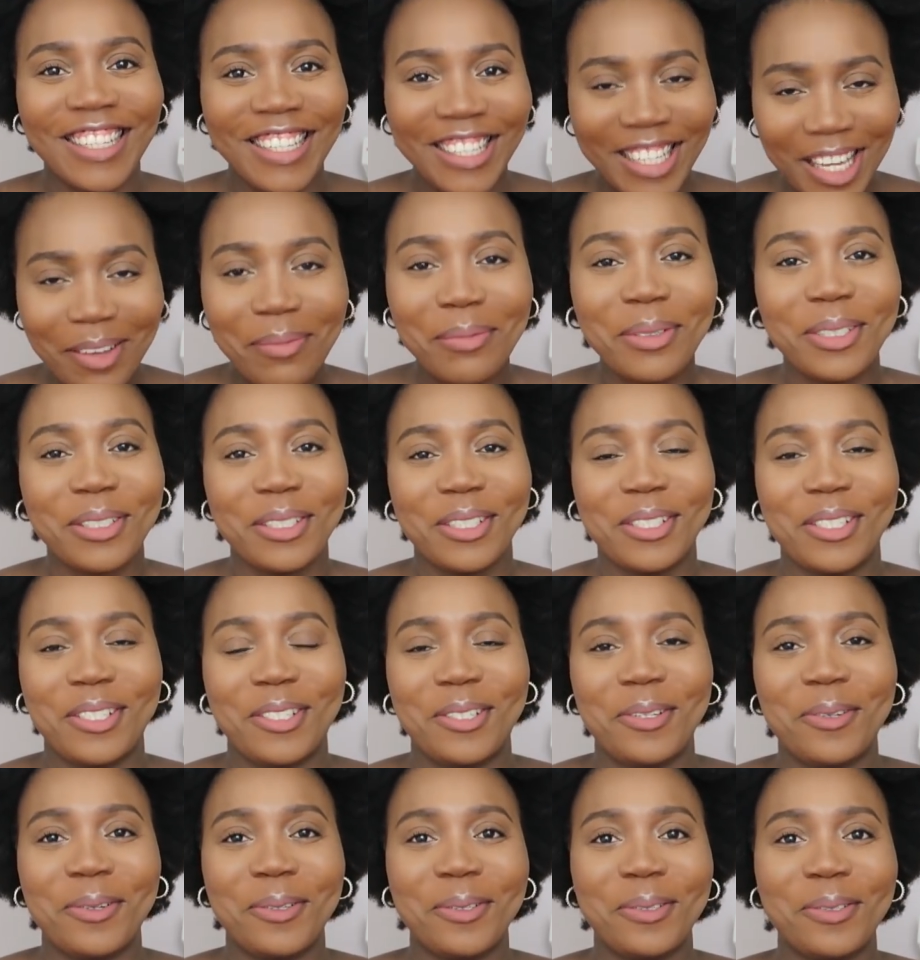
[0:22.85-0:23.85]
let me just
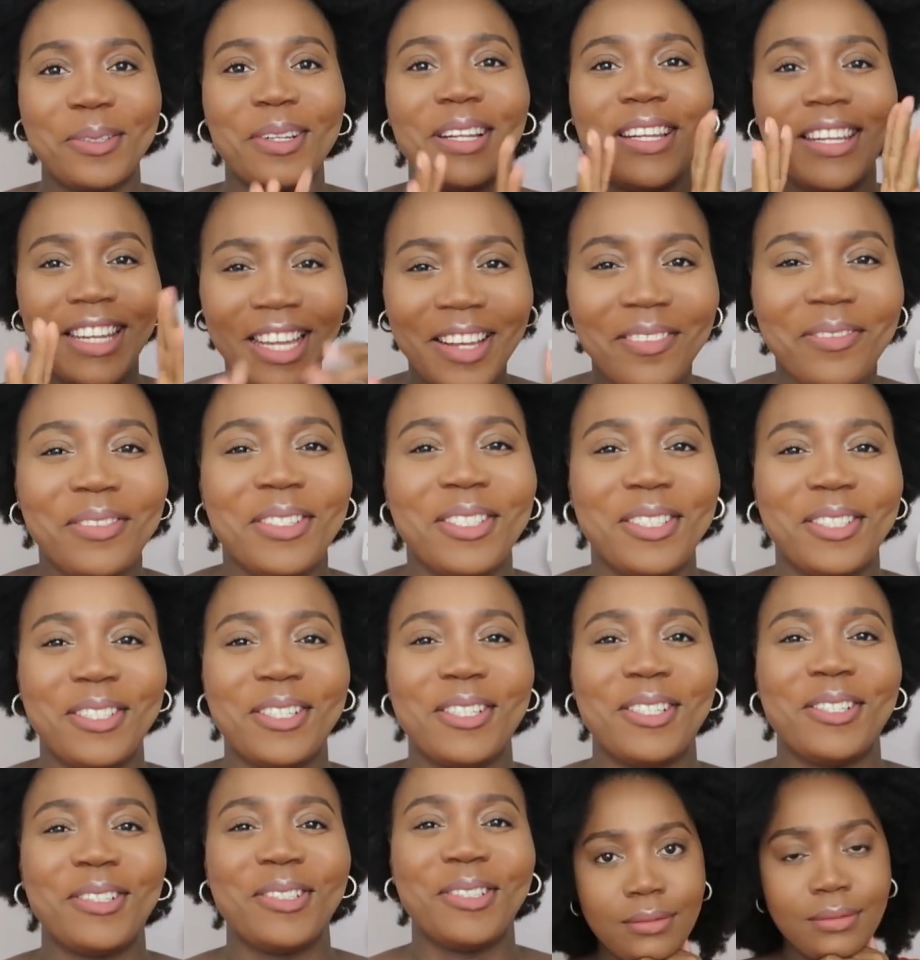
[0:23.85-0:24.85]
show you let me
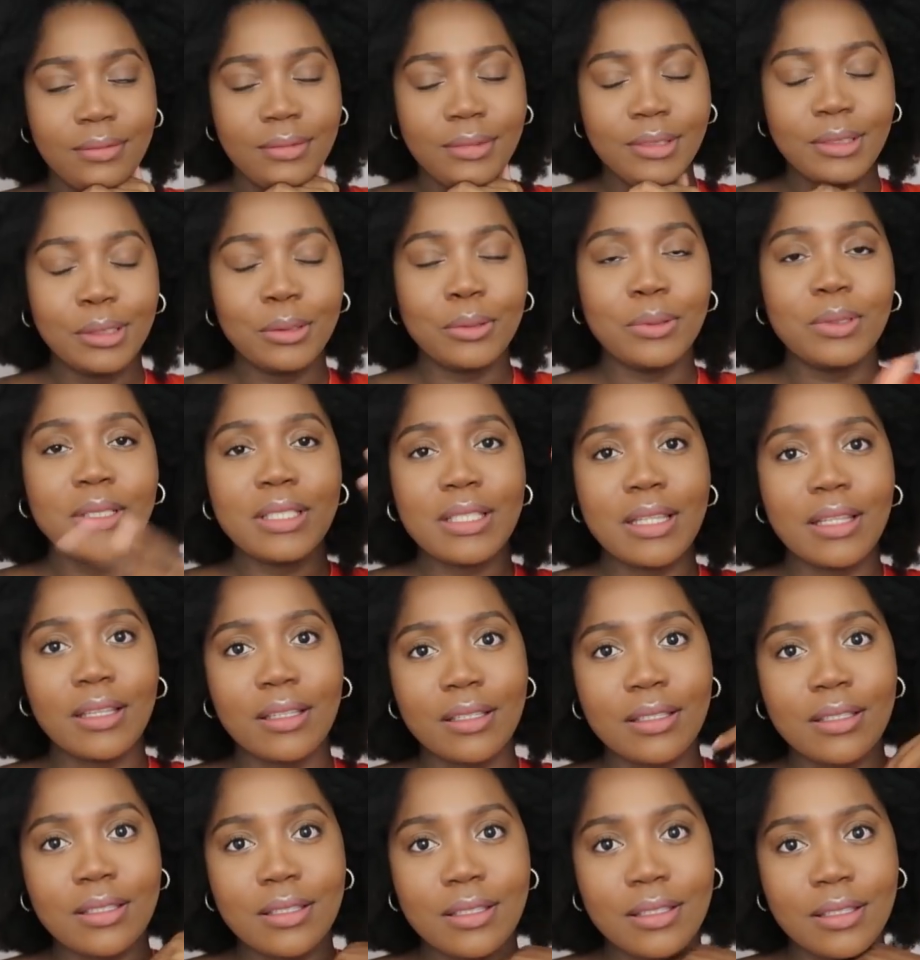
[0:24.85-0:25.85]
just show you who's
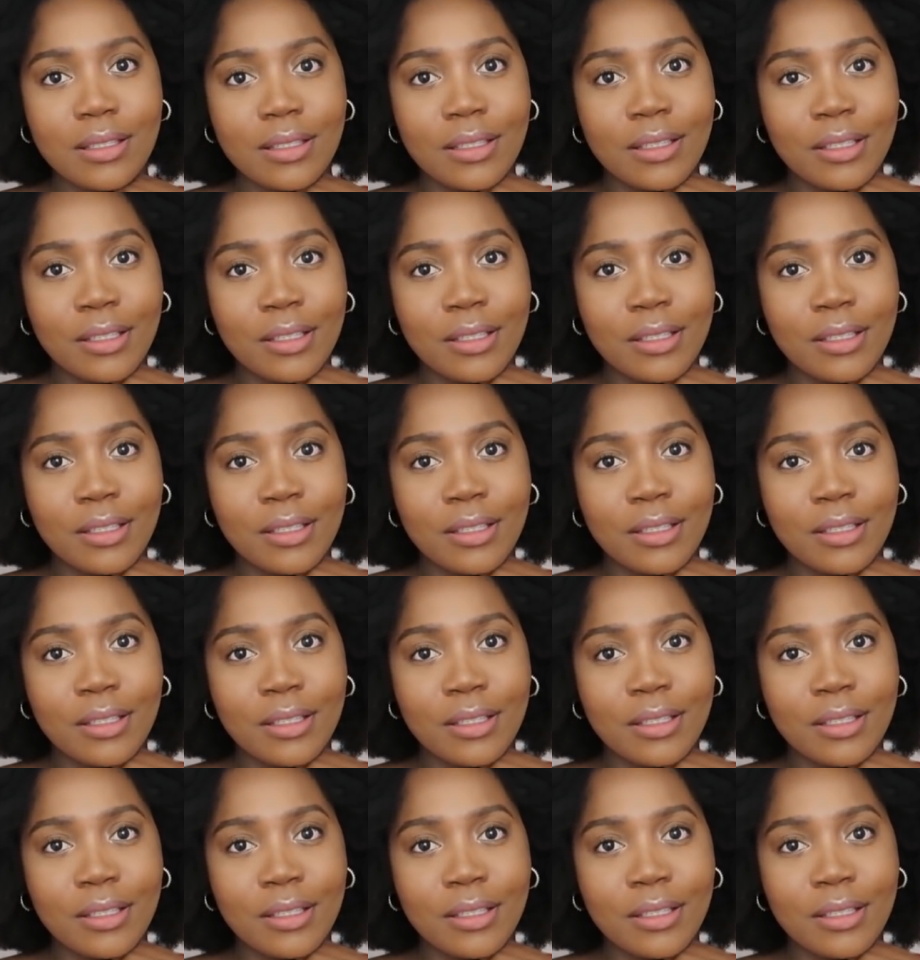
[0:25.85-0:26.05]
this